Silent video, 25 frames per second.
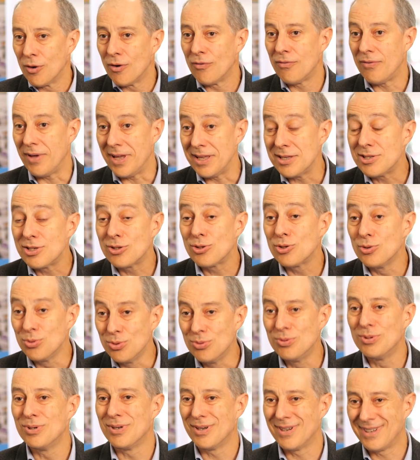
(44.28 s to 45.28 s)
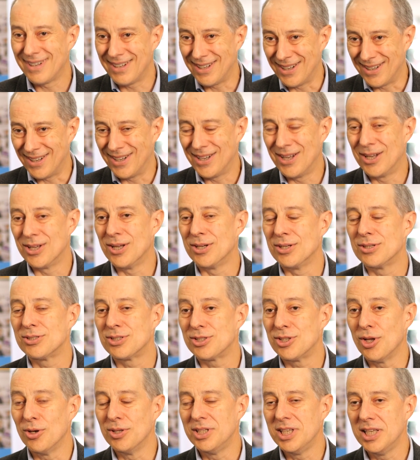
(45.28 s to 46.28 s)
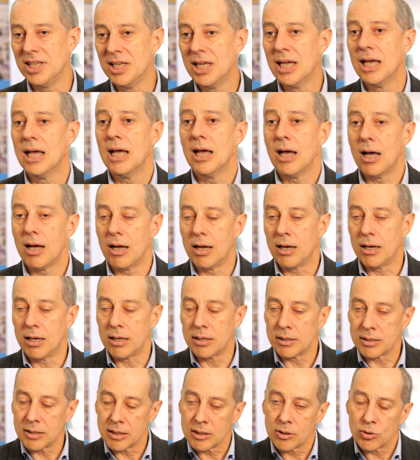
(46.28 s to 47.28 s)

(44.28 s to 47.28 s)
phase two uh, study, uh,